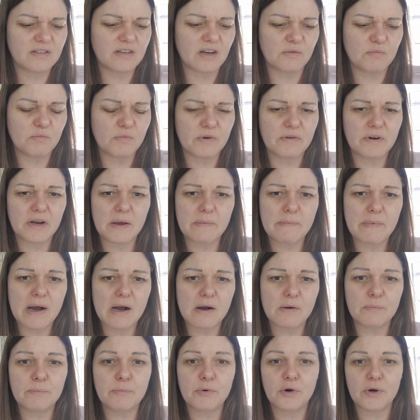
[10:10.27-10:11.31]
don't worry
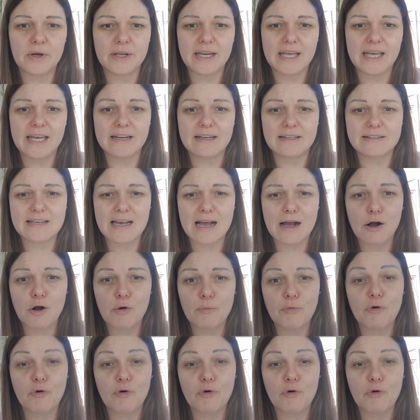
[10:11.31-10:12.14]
about putting it in a towel,